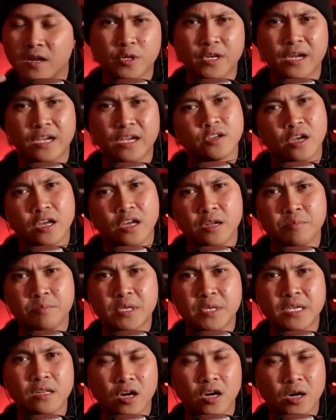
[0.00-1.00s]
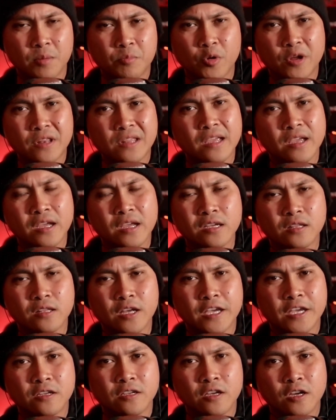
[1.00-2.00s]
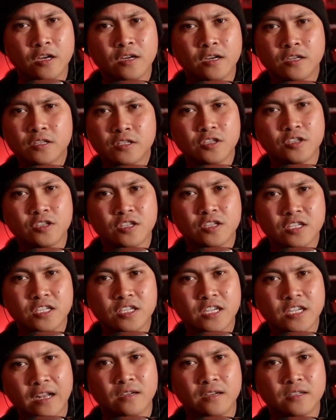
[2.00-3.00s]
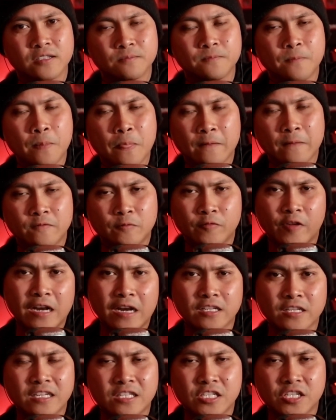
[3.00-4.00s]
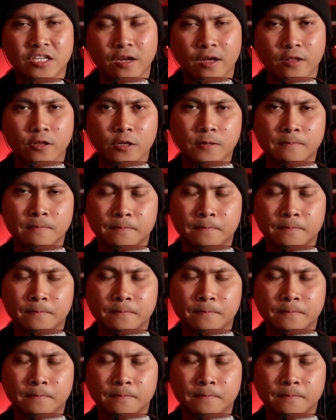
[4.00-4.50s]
guys trying to meet up one day, like, to just kind of finally get together?